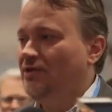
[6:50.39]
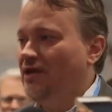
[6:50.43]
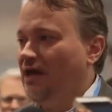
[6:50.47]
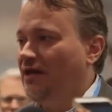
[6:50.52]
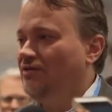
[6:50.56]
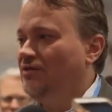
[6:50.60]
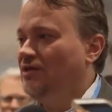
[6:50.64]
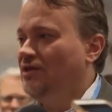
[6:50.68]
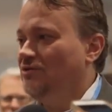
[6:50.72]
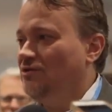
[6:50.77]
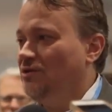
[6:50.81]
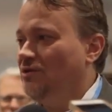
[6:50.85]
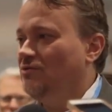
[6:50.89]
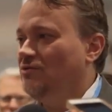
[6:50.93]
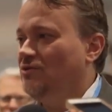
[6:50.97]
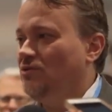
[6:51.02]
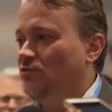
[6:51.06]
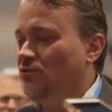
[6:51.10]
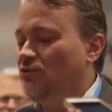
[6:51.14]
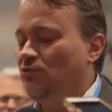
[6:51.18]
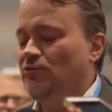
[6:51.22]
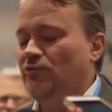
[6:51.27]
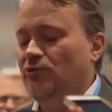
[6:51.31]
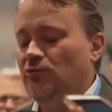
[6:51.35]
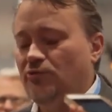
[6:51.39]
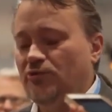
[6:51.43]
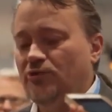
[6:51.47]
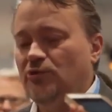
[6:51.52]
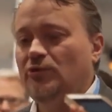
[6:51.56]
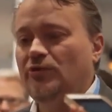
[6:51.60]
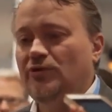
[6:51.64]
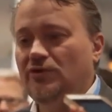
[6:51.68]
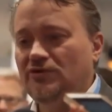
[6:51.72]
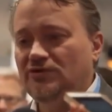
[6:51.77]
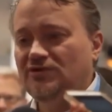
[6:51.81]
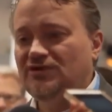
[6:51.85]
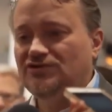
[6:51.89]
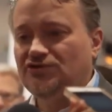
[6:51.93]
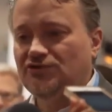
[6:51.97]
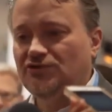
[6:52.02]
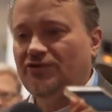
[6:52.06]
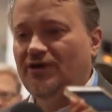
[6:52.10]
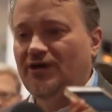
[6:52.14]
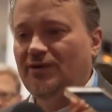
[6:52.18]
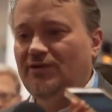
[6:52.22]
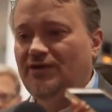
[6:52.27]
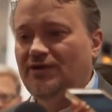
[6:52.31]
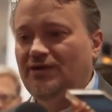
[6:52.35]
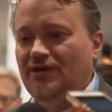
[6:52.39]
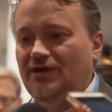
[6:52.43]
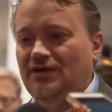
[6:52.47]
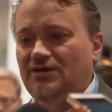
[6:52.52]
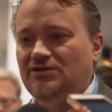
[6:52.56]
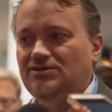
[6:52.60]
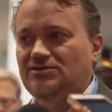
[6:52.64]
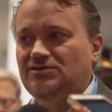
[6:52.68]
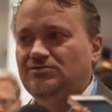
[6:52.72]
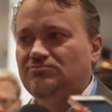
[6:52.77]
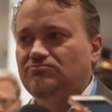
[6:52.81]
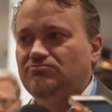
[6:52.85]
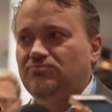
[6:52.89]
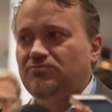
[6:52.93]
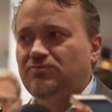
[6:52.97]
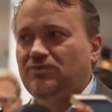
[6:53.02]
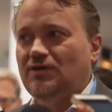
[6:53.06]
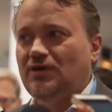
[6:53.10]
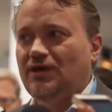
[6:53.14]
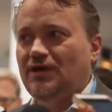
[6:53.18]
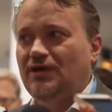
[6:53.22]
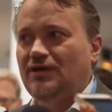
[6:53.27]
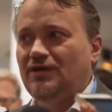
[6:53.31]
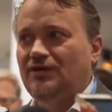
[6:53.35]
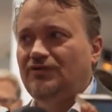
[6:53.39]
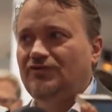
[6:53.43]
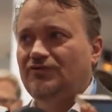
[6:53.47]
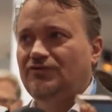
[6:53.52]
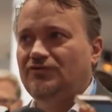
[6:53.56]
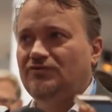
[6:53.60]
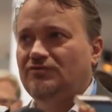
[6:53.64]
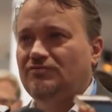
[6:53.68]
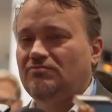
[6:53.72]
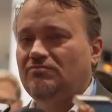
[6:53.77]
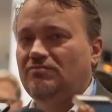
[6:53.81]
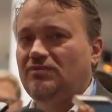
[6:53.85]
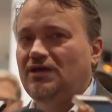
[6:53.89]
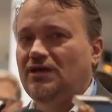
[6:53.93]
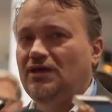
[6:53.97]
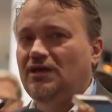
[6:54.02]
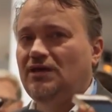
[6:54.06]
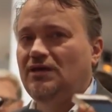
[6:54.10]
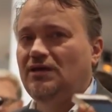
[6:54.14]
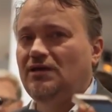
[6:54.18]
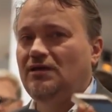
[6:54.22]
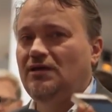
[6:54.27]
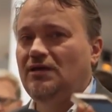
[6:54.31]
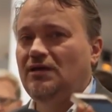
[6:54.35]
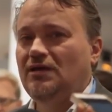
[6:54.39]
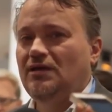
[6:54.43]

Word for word: I think the, the, the, the real disagreement is, is the,